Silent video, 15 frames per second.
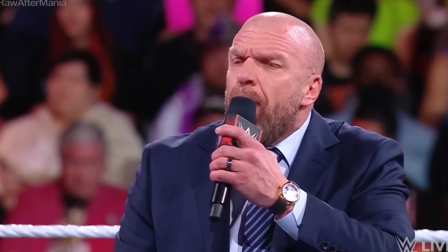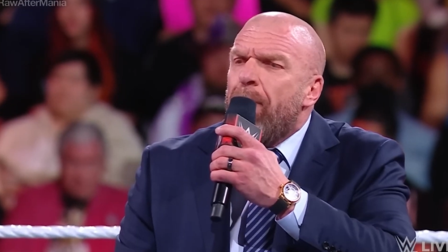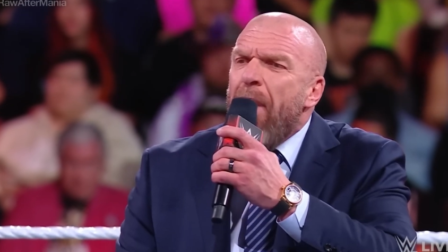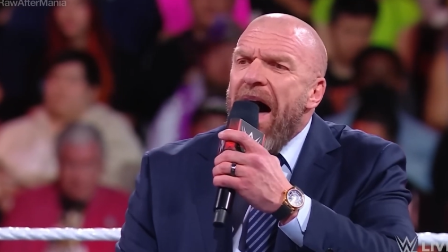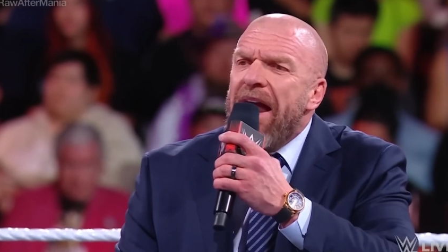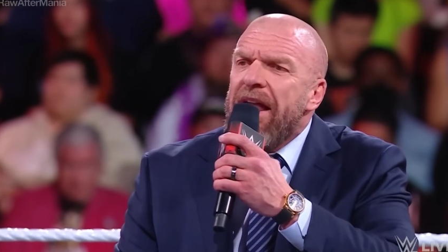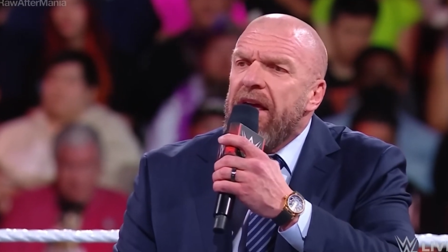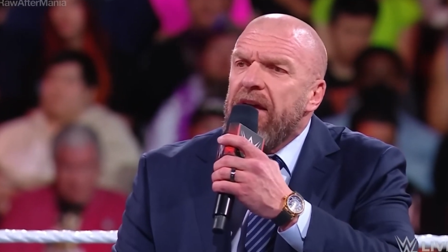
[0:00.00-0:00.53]

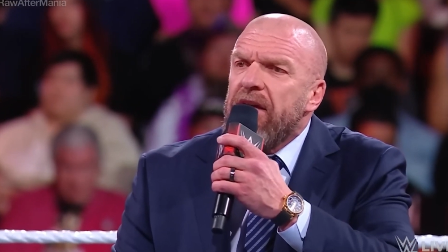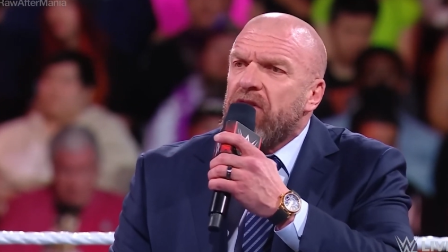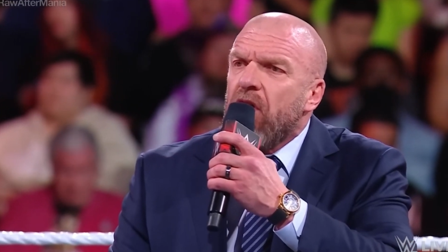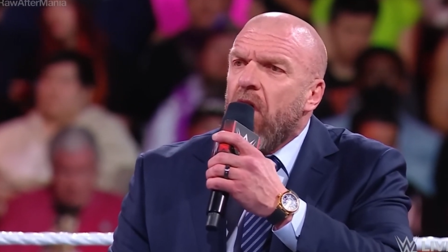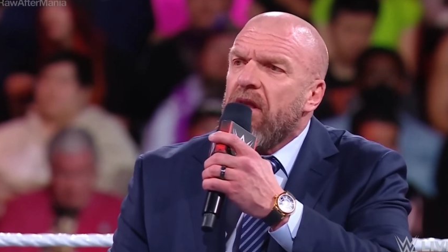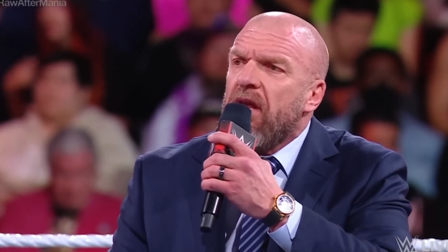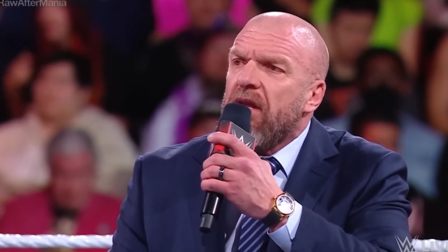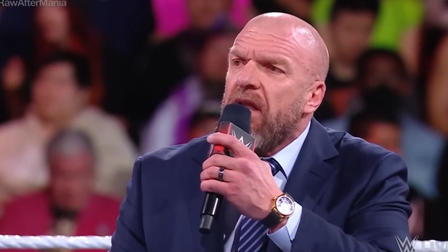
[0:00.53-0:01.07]
content
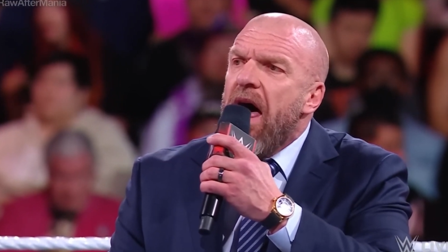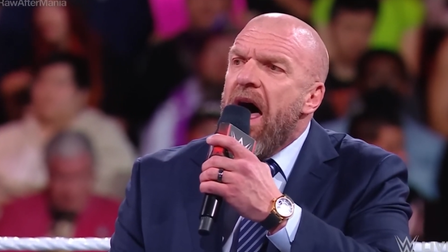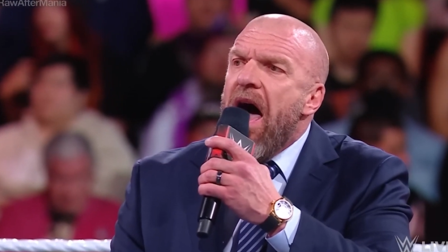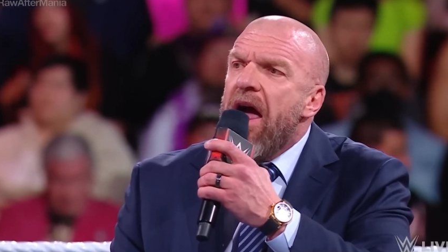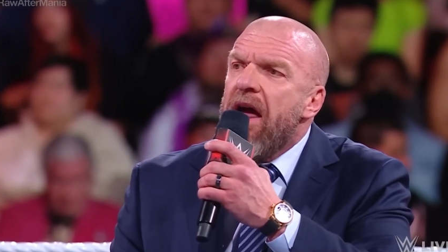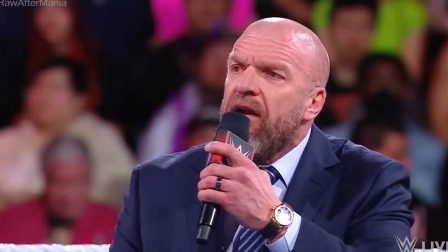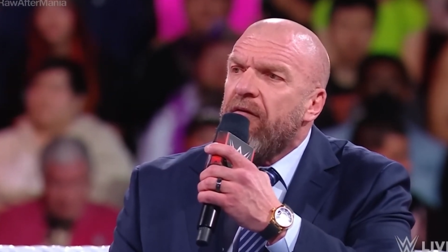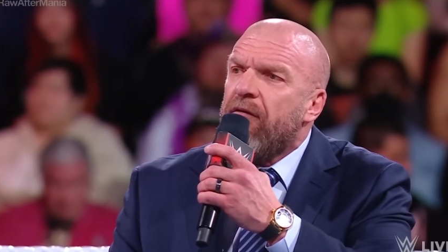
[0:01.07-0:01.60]
officer
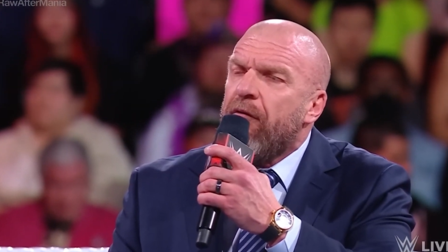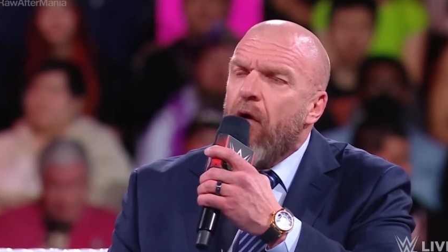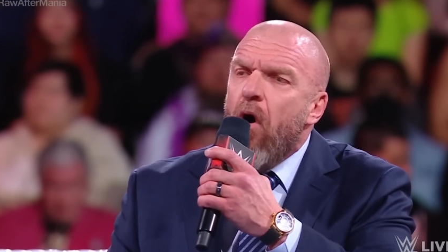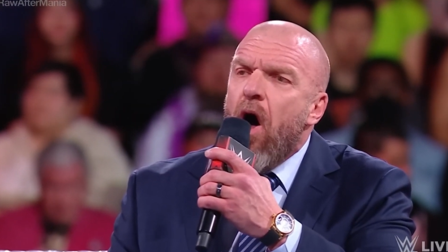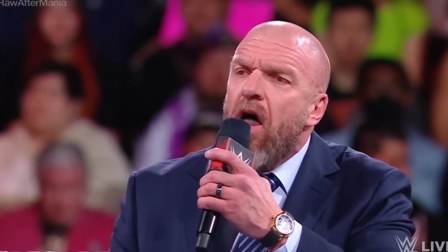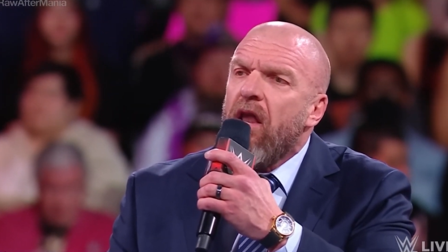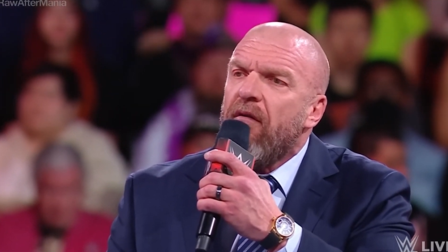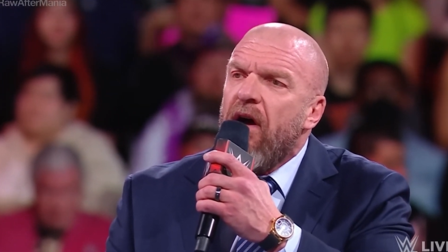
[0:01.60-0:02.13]
also
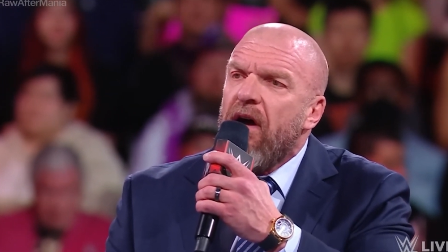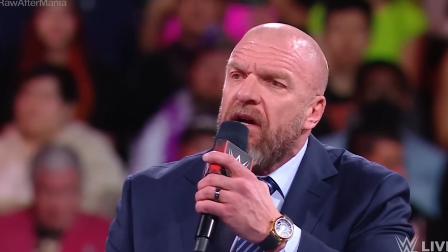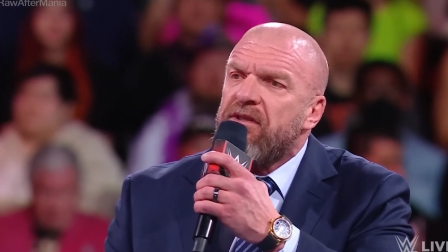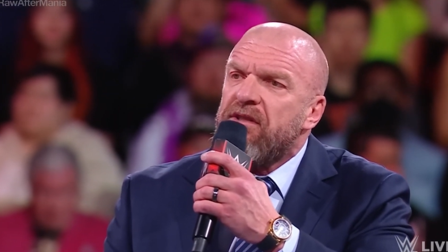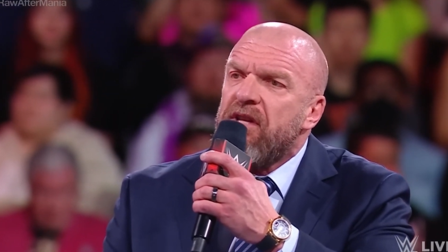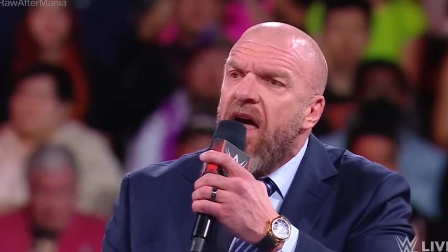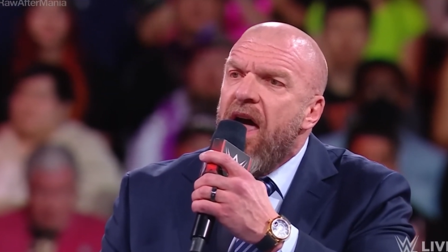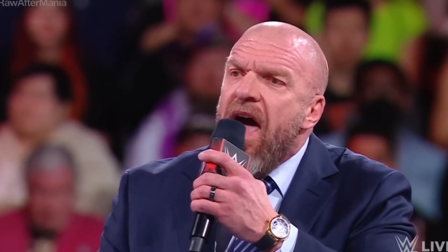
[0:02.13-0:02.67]
said that this
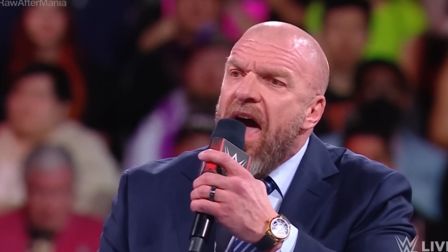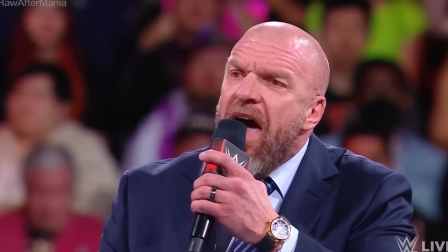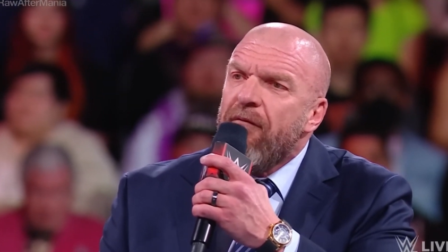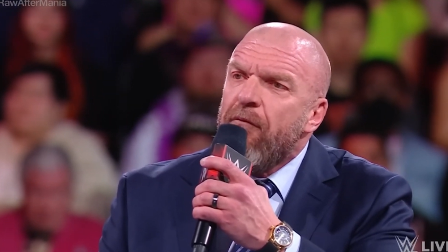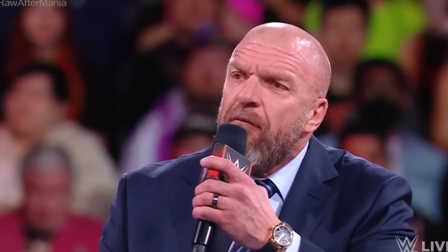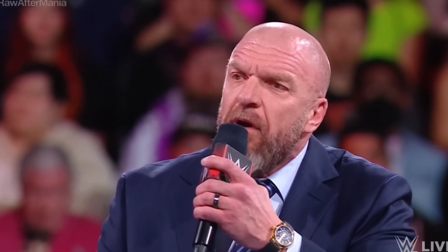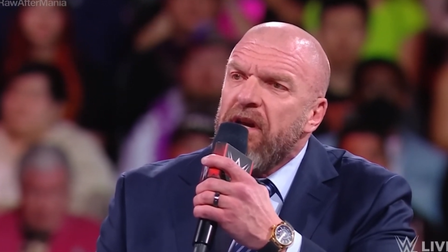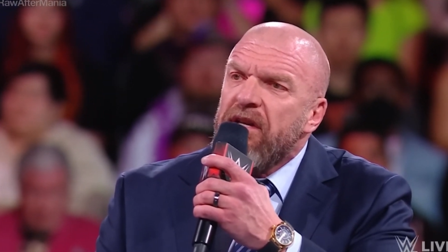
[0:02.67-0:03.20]
title
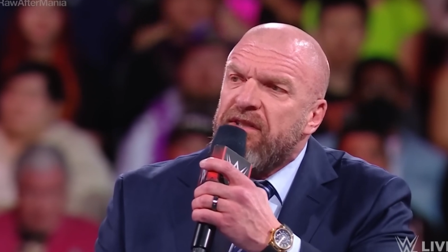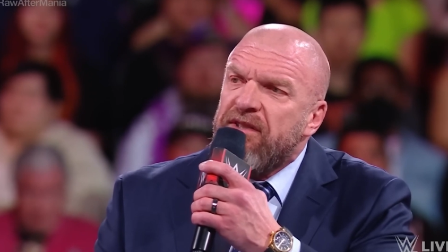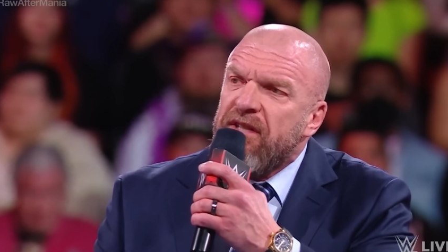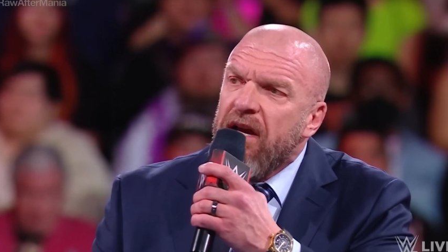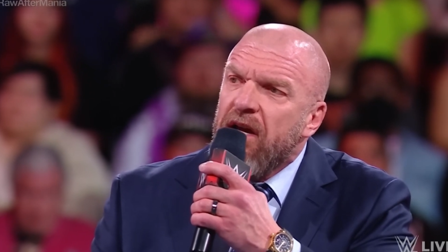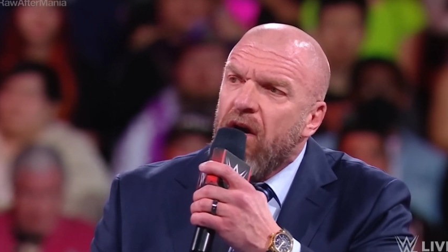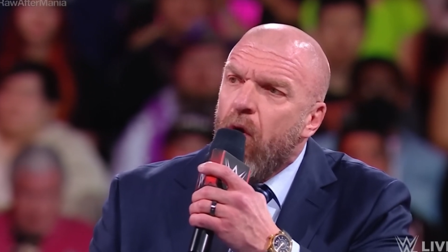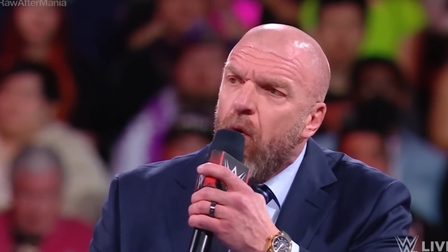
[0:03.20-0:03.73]
will be
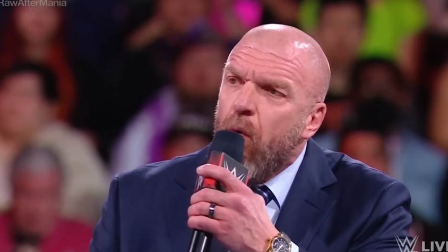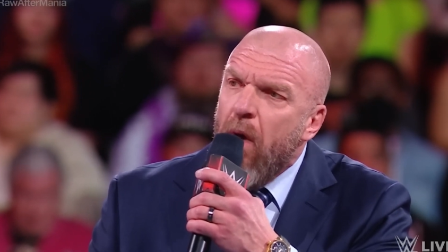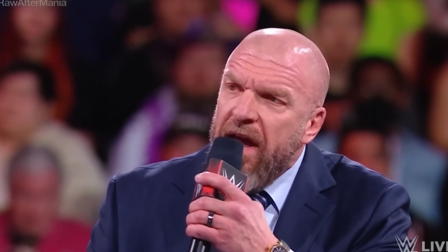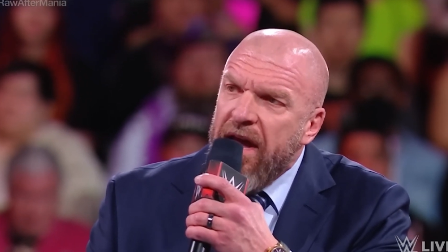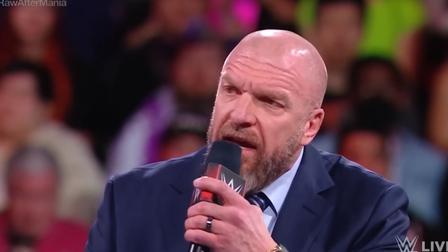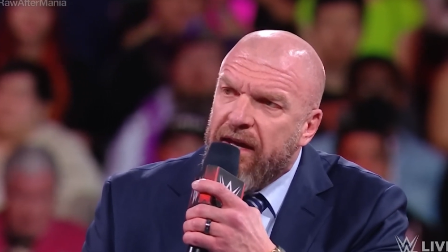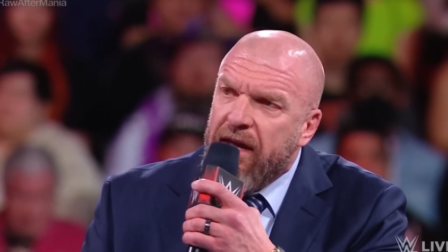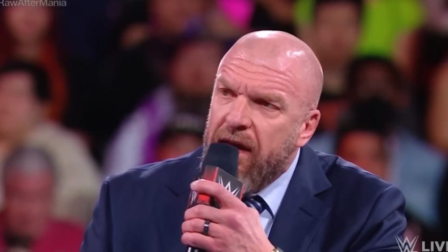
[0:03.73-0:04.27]
defended
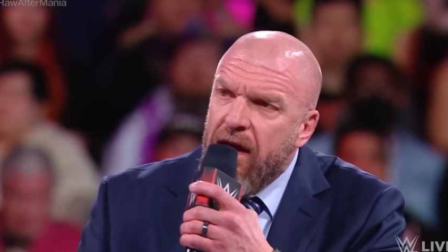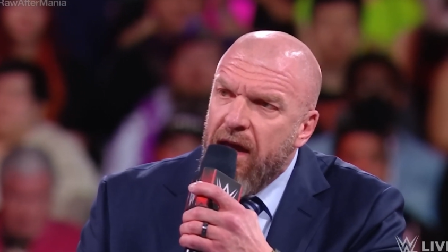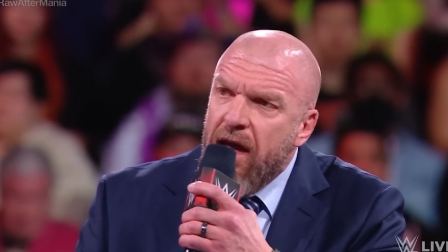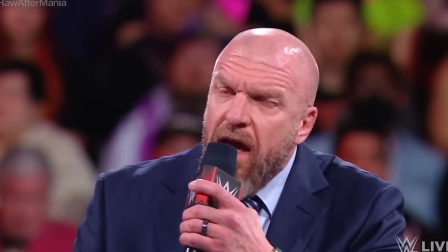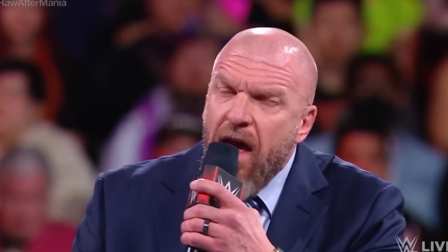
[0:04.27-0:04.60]
anytime,